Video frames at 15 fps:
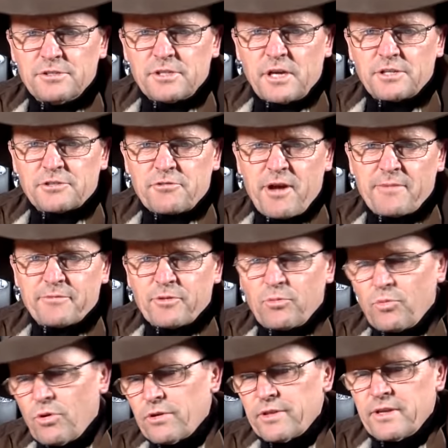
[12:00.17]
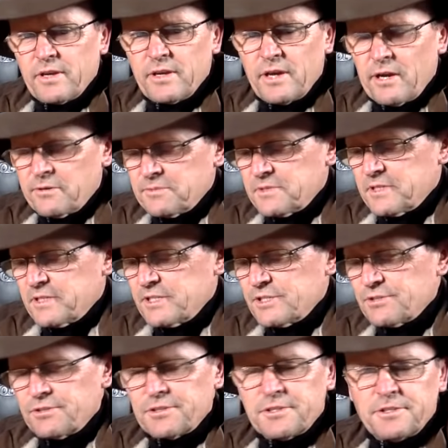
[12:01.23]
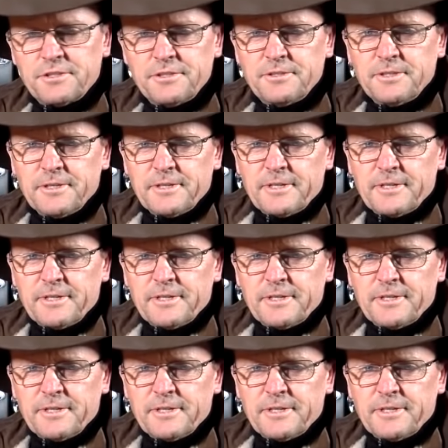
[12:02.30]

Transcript: those straps for what they're 100% designed to do.